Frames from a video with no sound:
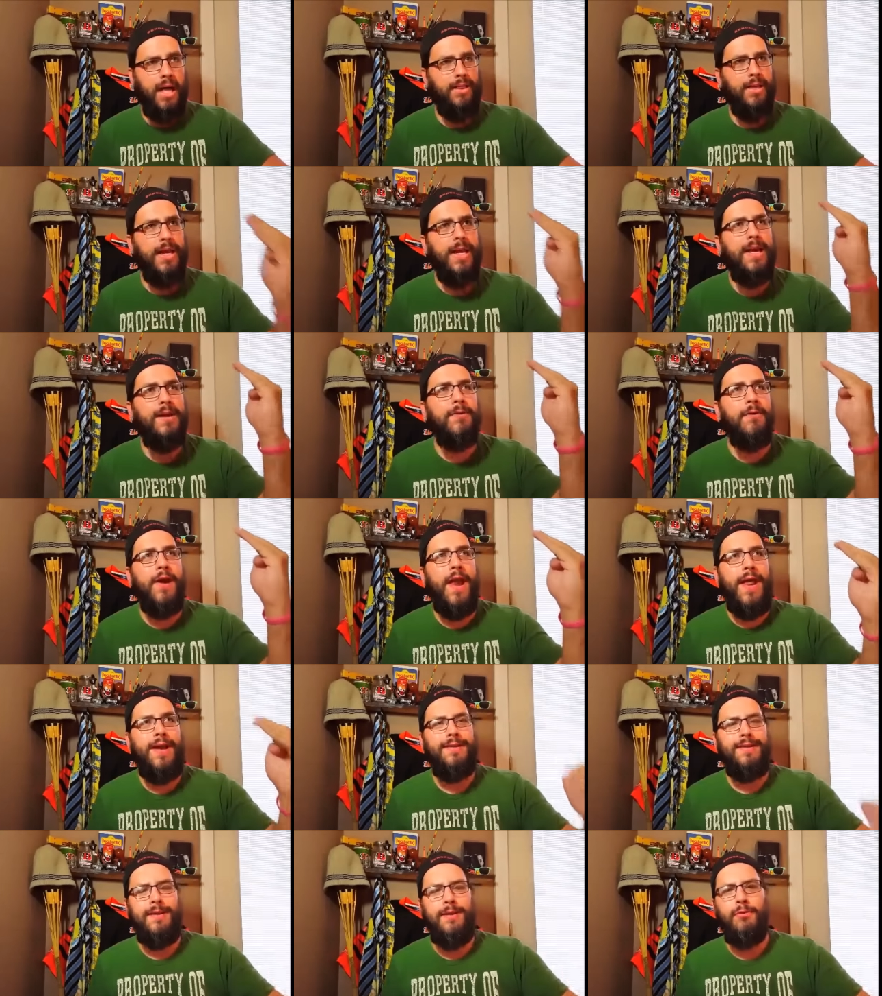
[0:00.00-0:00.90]
The
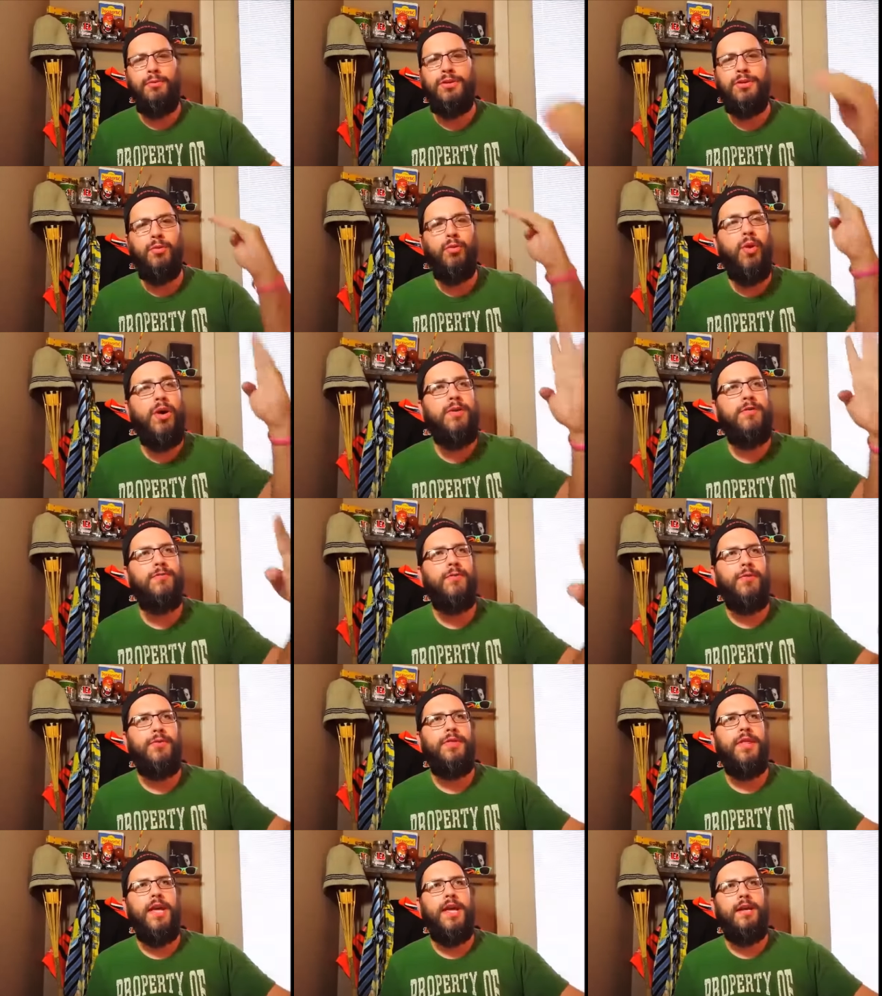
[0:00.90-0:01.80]
internet. It was a
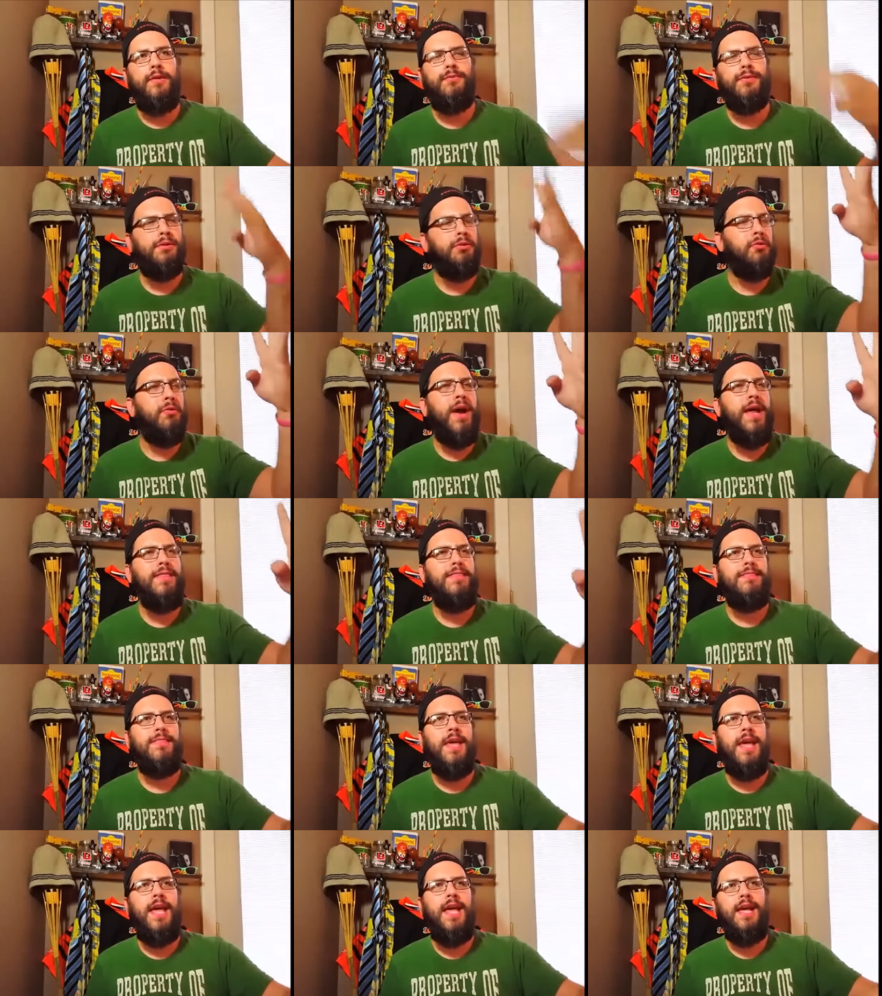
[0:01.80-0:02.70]
wonderful thing. It was a
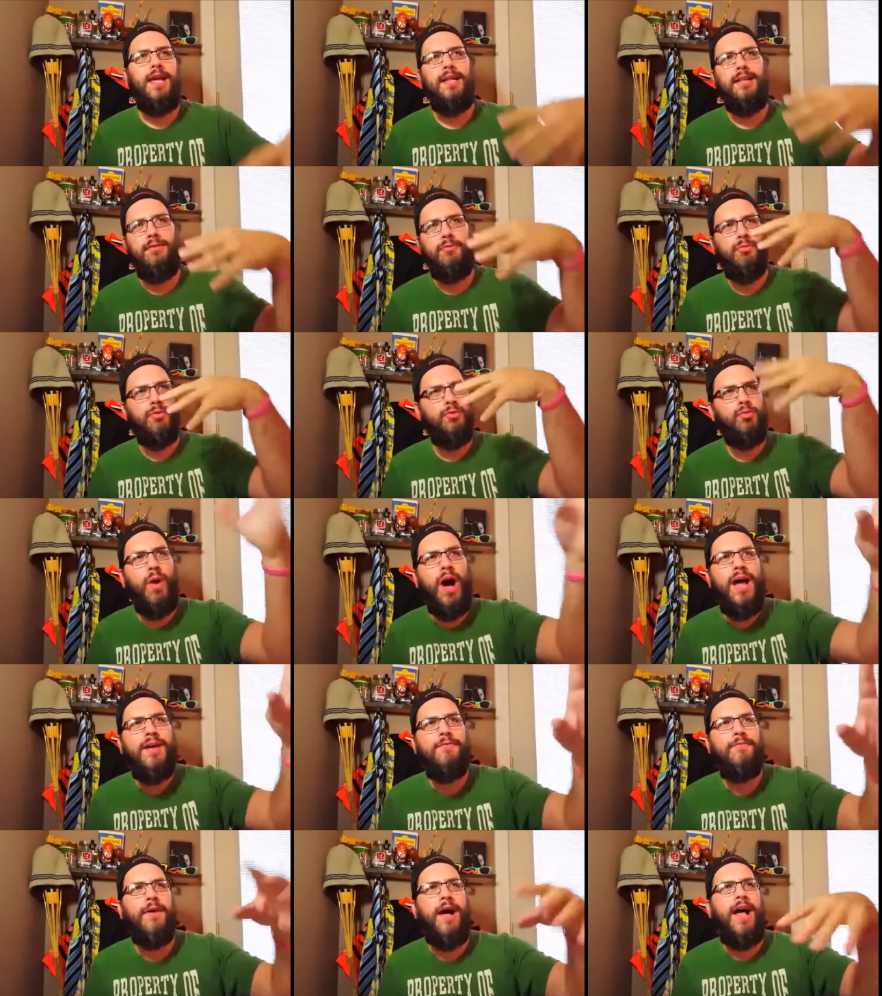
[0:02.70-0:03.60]
great thing, and it was
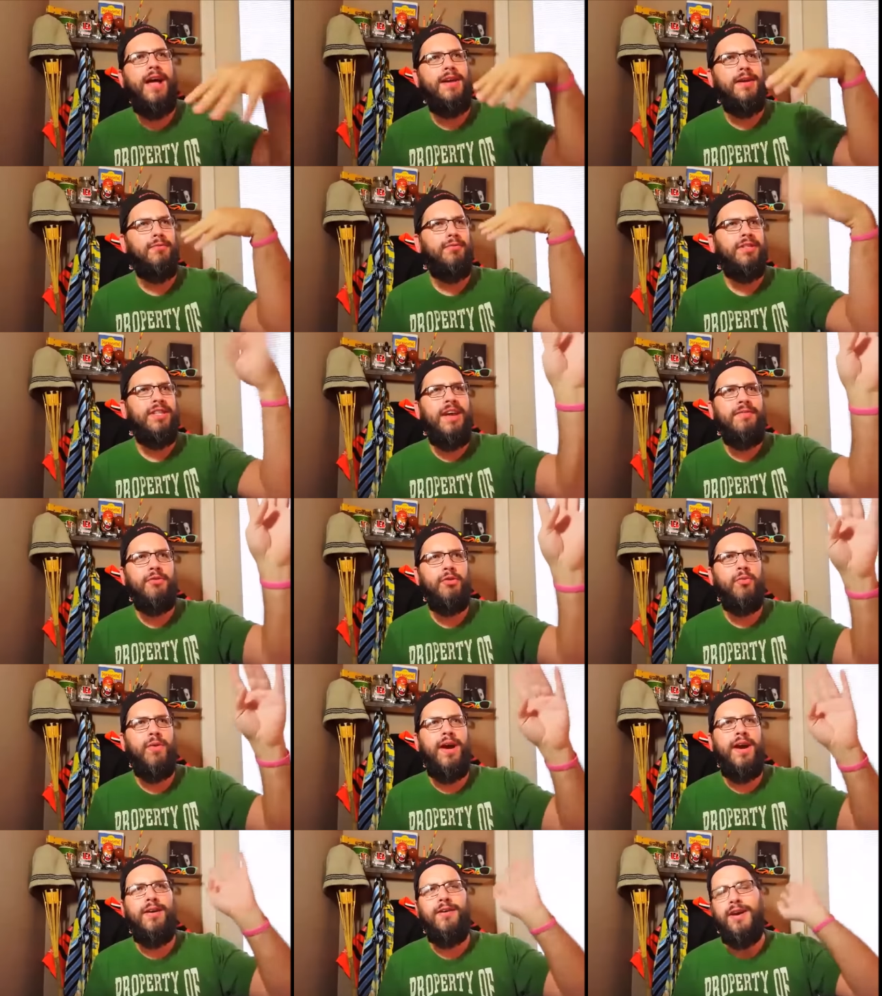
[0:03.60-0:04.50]
Wi-Fi, and it was
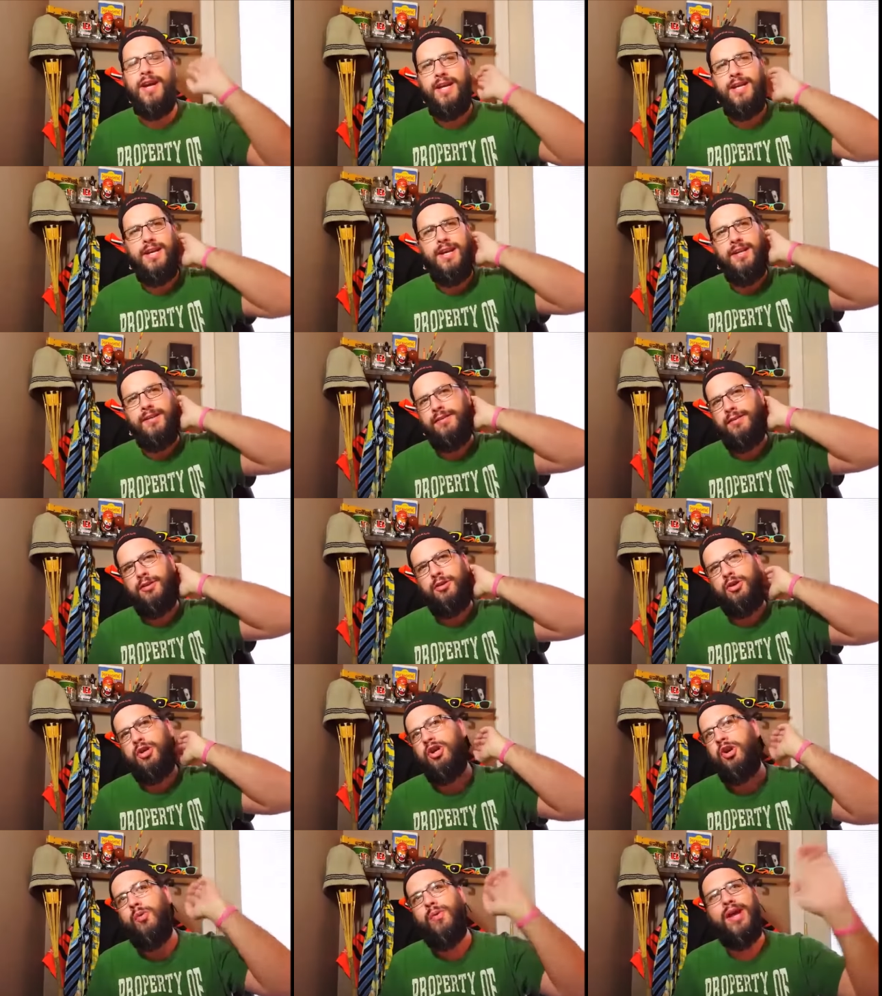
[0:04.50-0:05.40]
everywhere, and
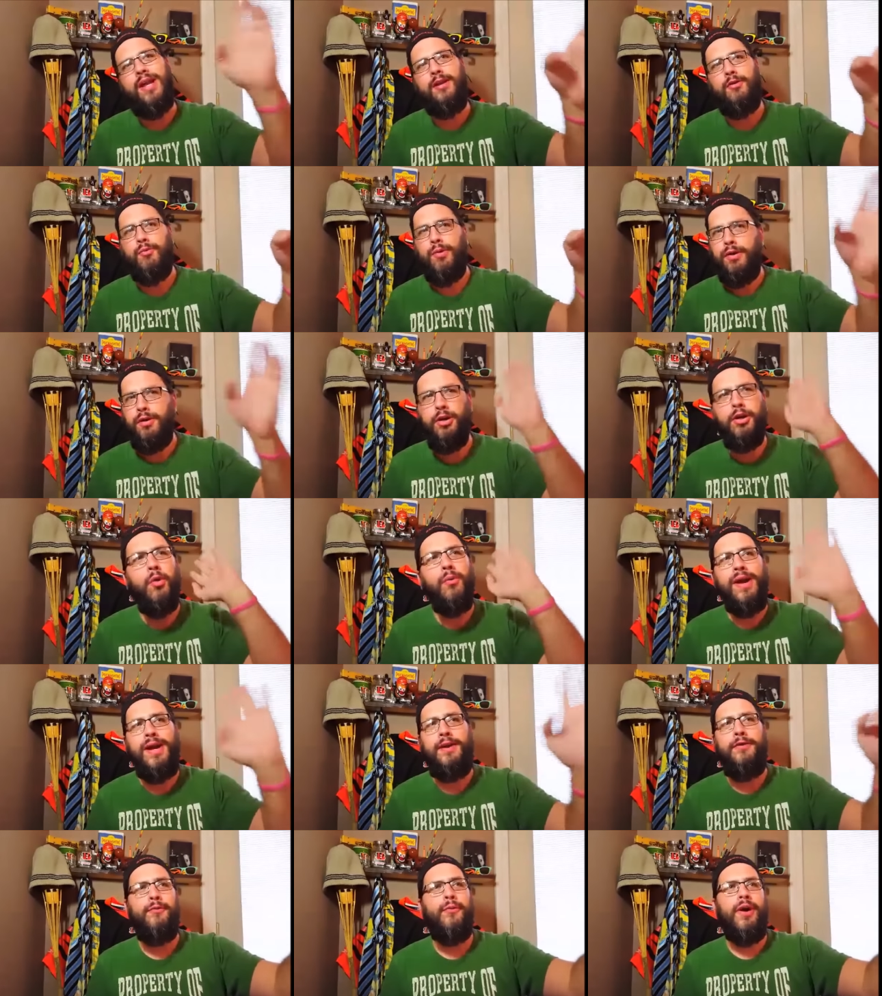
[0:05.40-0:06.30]
you could go anywhere. You could
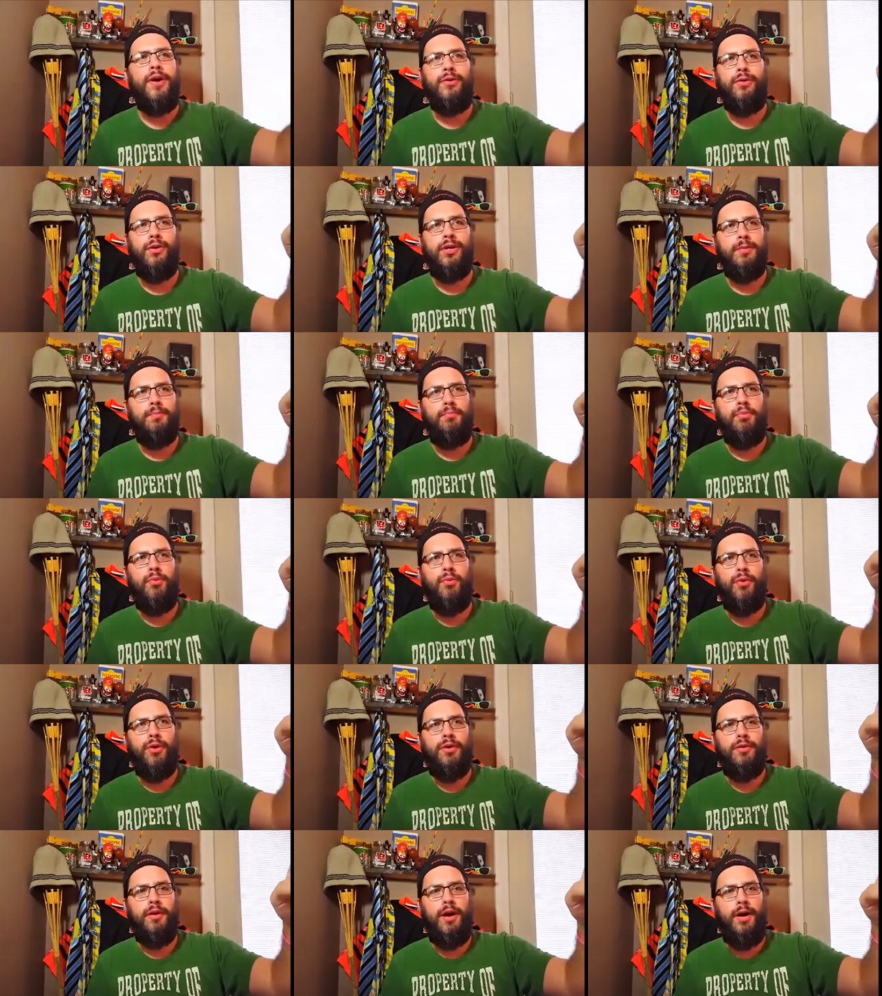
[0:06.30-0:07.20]
go anywhere and look at
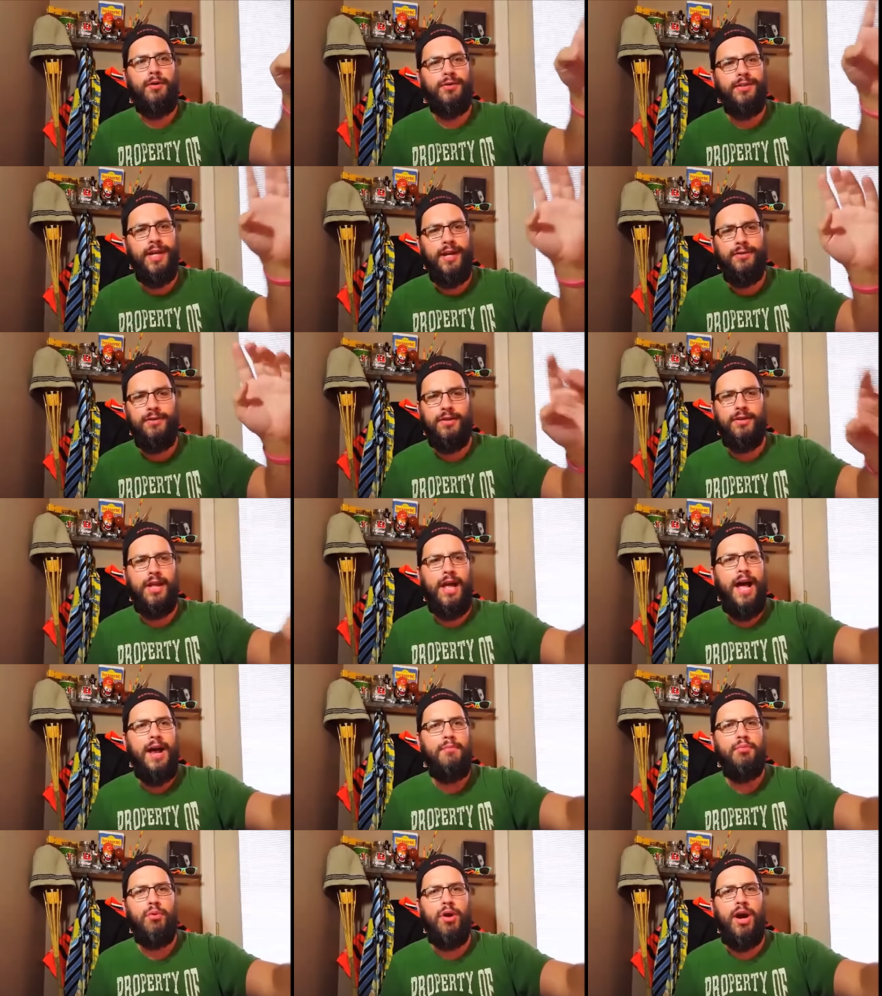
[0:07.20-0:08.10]
porn. I was down at the
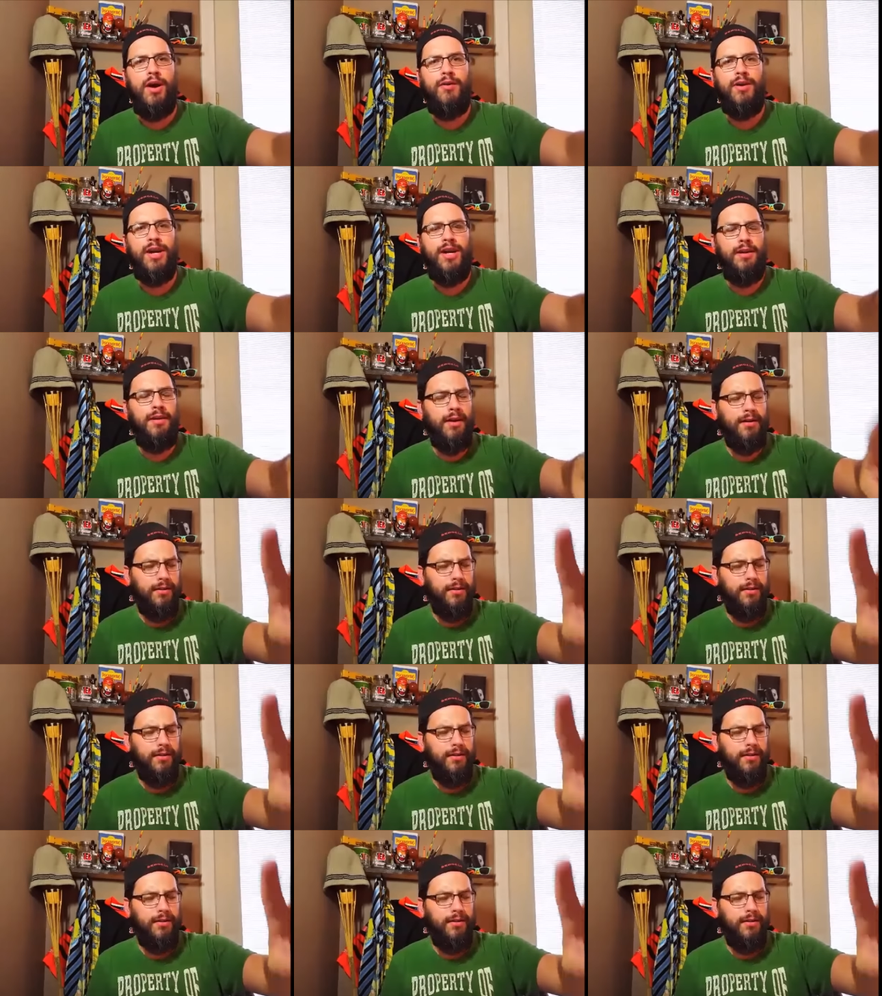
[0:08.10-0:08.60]
library.